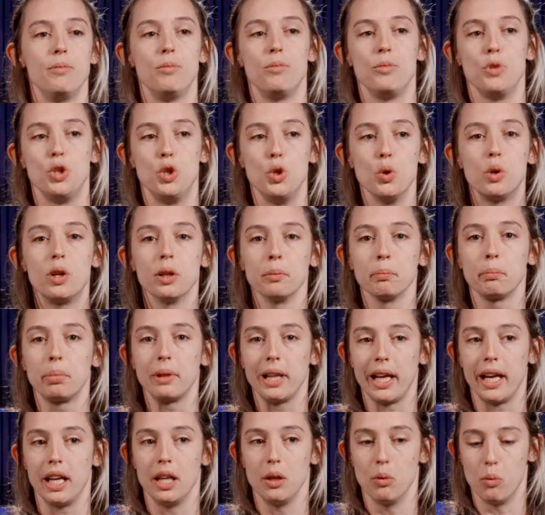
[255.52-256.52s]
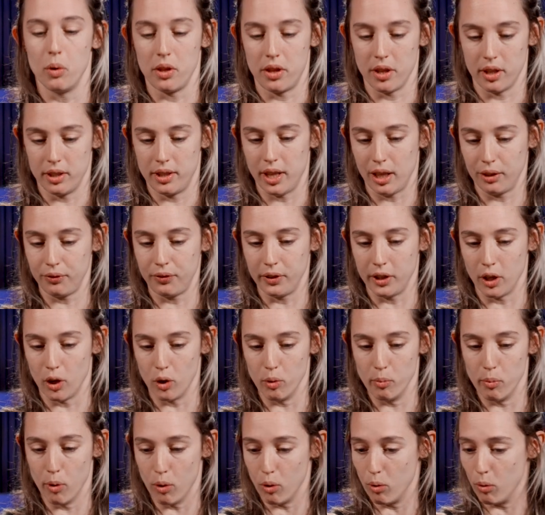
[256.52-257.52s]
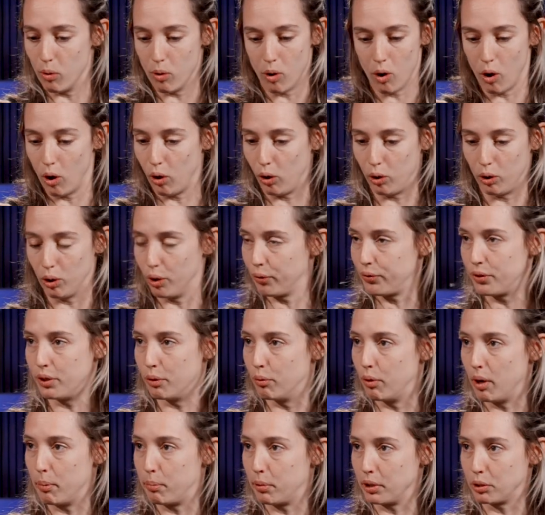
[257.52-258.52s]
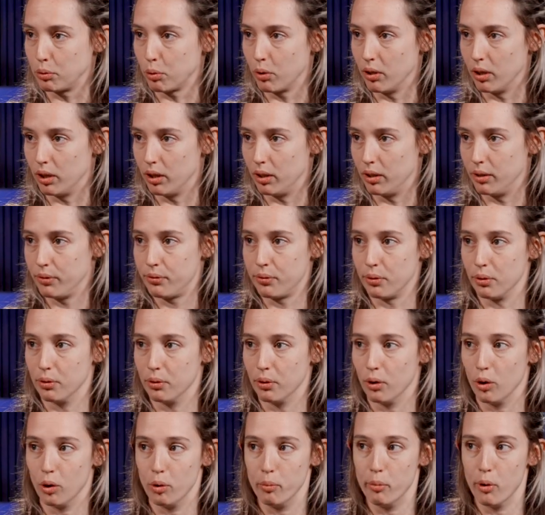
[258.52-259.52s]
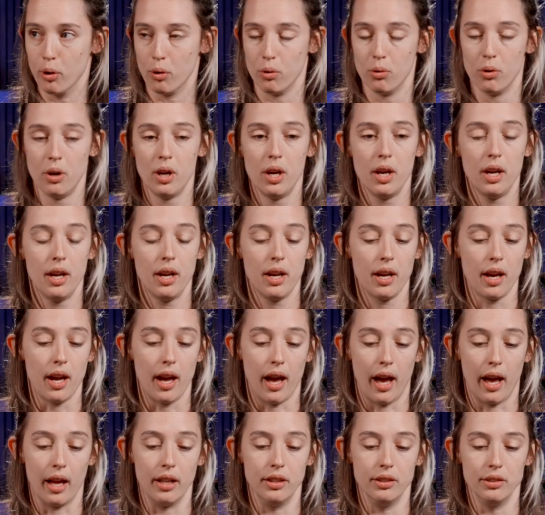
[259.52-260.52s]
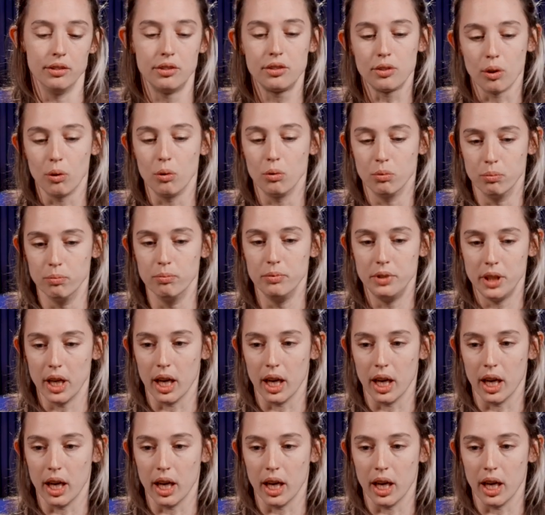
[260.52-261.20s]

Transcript: you can play with a Delphine oboe all of the repertoire for oboe, and so